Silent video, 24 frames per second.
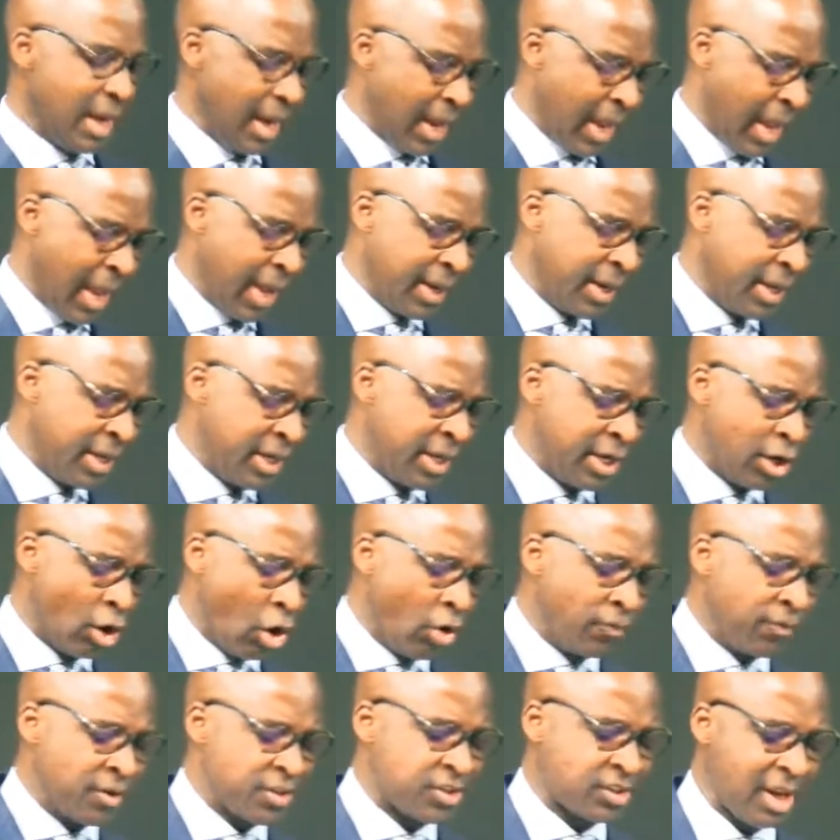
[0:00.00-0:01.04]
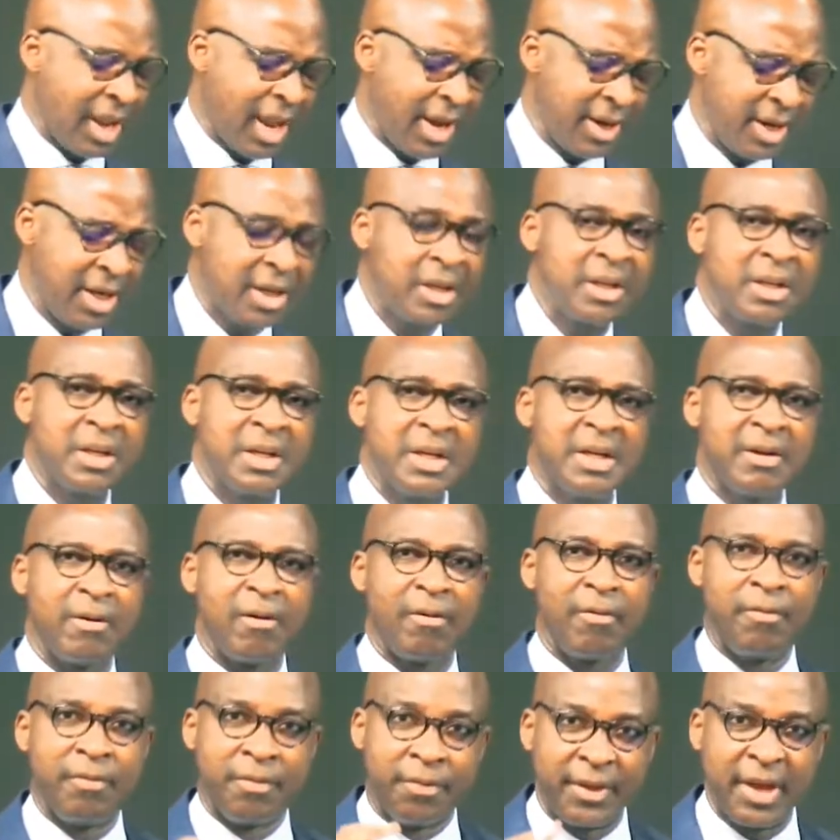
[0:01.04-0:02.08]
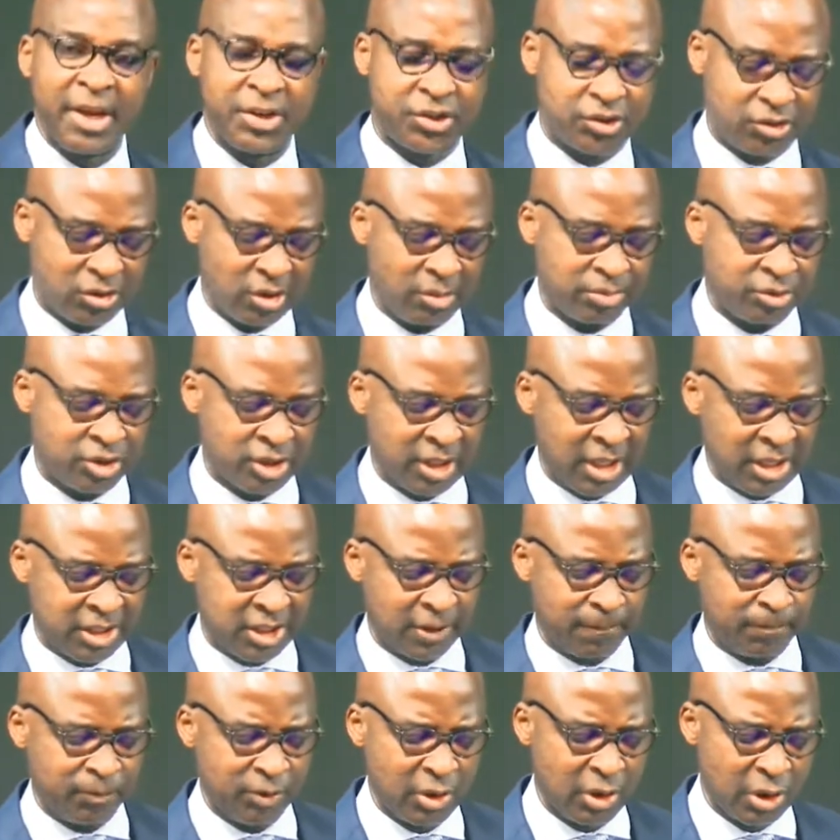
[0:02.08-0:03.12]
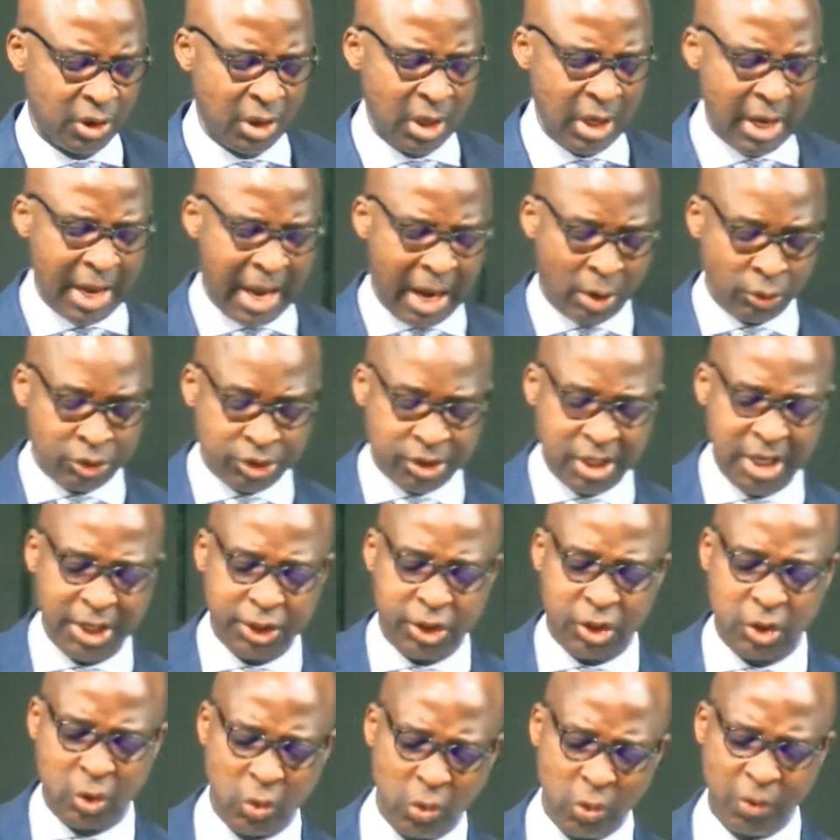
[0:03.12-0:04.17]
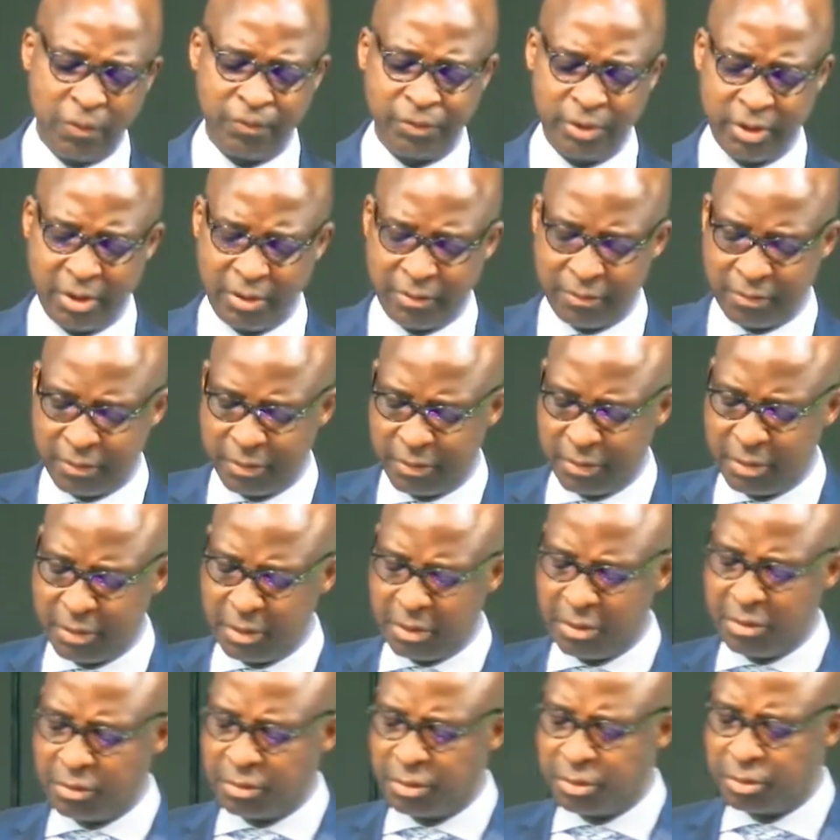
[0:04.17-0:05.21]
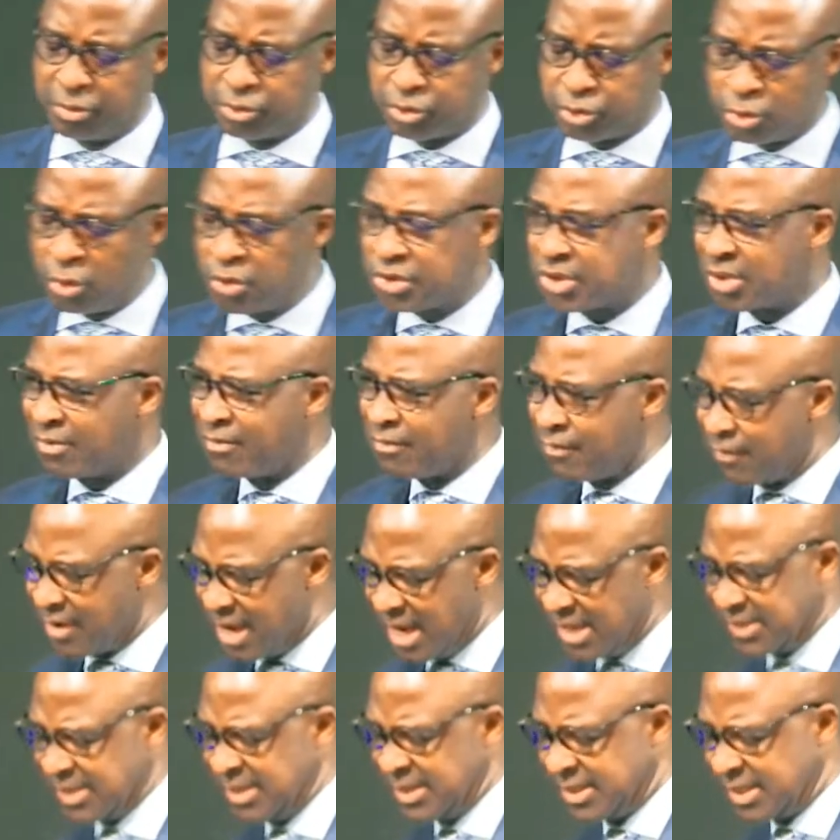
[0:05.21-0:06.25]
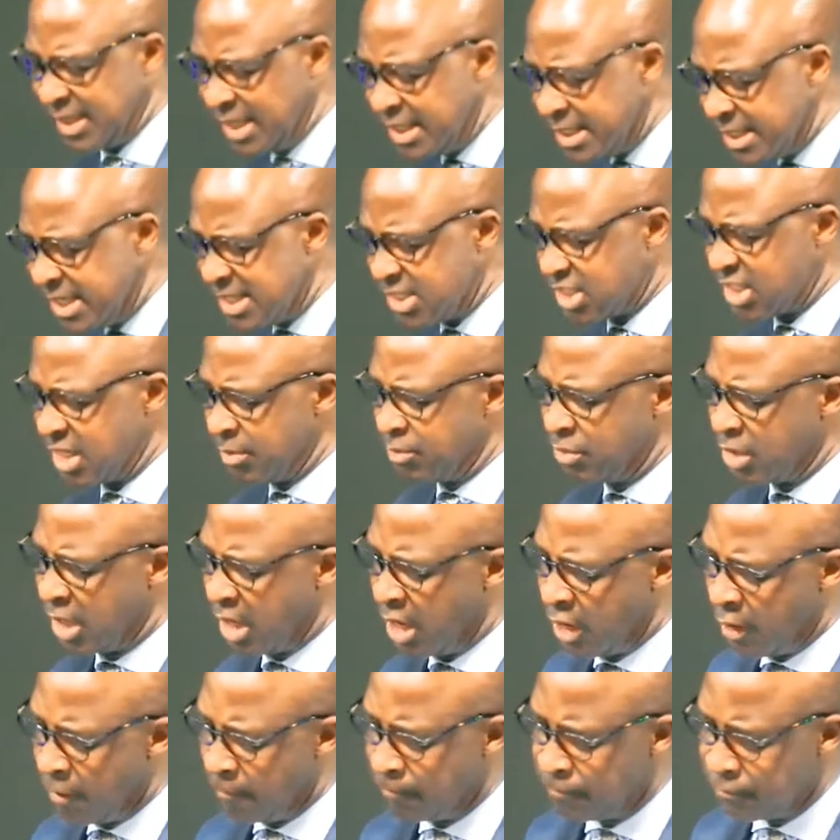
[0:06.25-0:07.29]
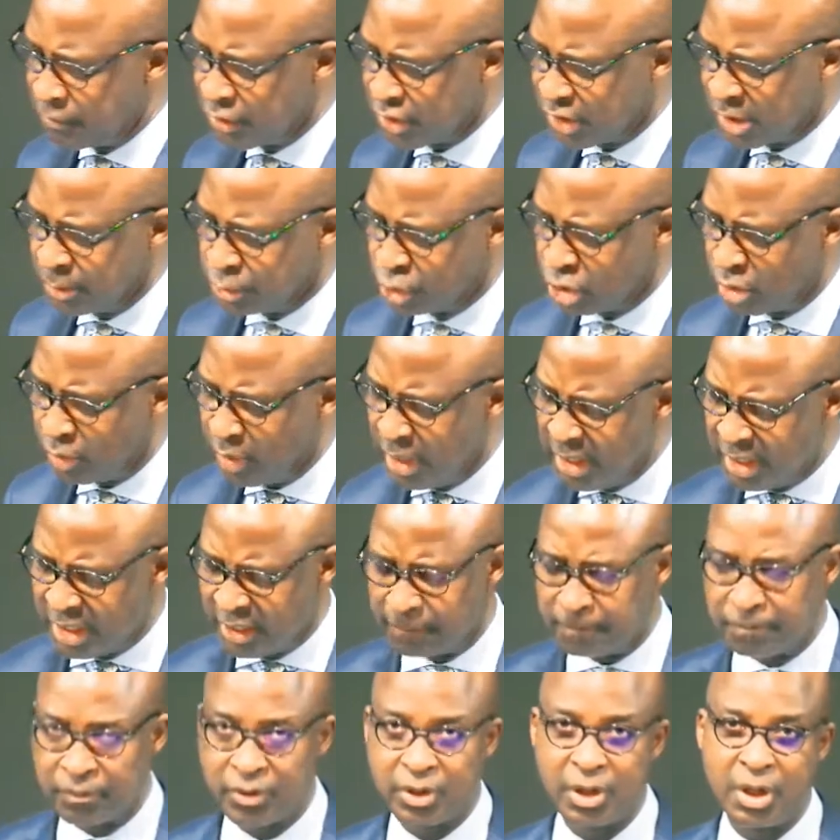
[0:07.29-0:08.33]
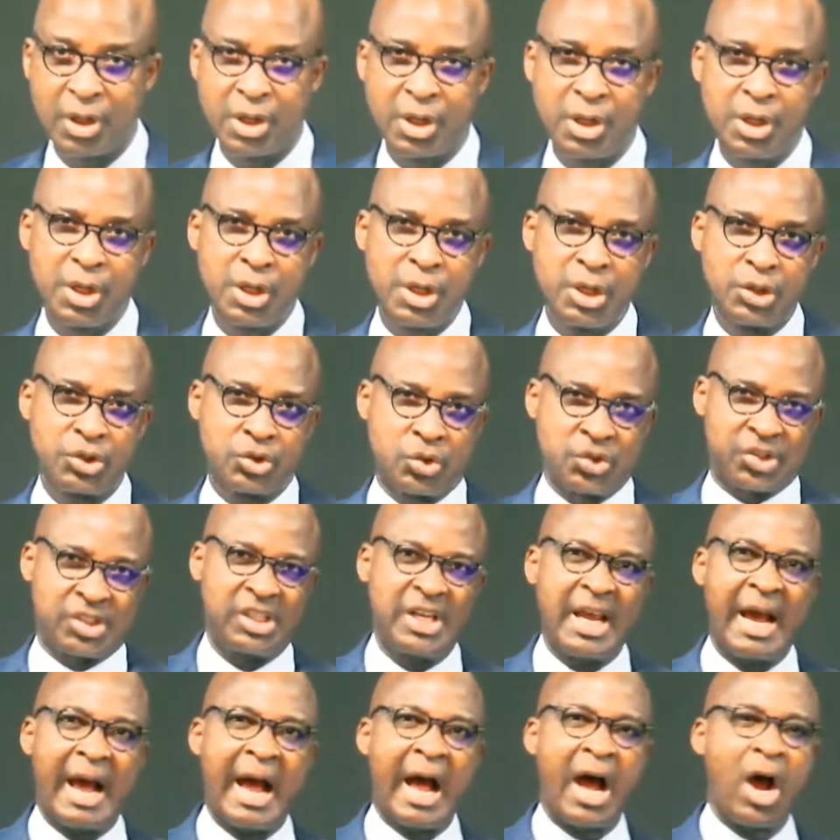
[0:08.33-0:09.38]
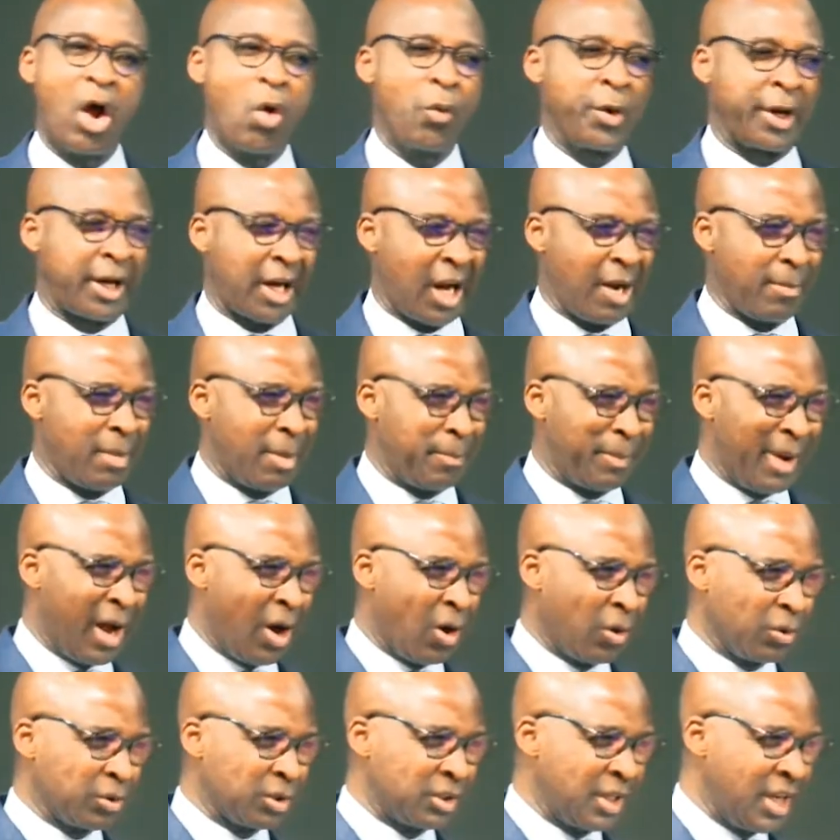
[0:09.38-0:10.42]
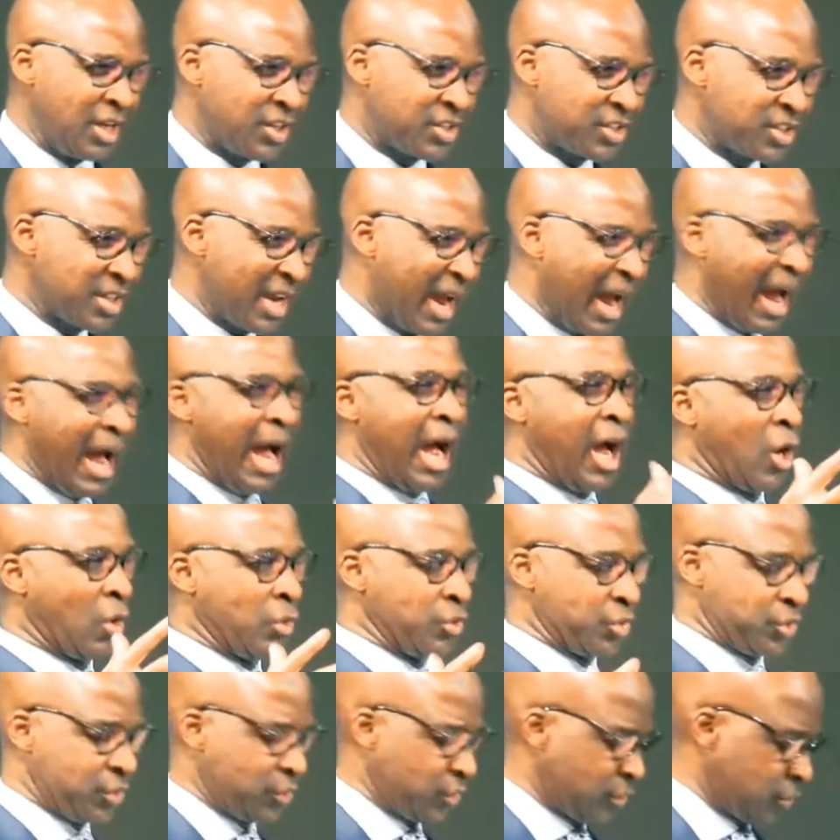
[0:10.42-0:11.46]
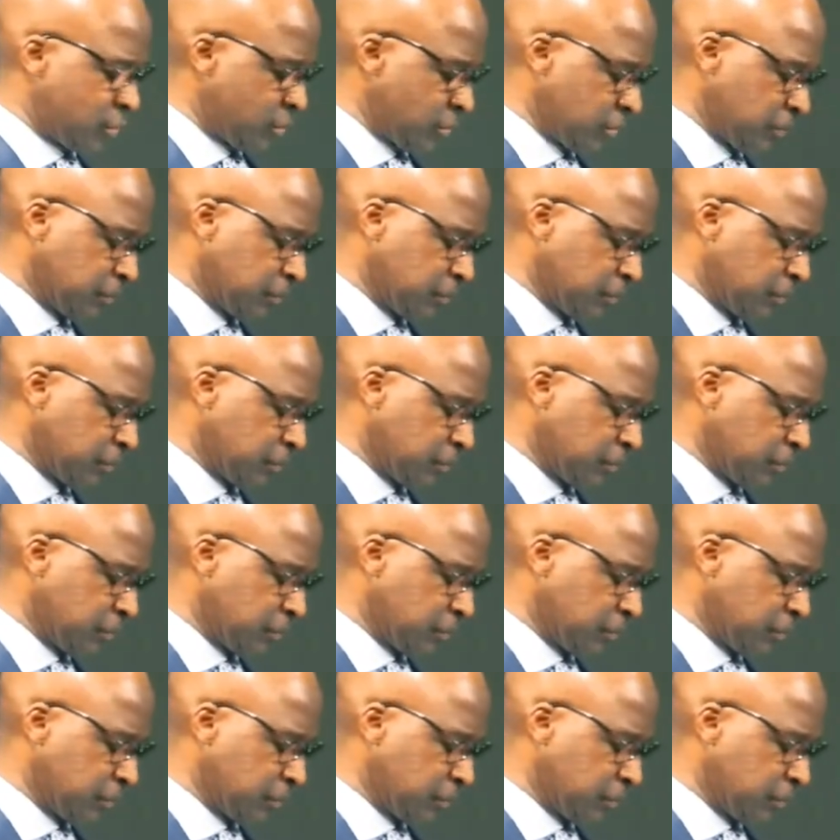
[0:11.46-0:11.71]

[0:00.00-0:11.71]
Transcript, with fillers: And then in understanding this subject, I'll take you through some verses in this same uh, scripture reading to see how we come about this house.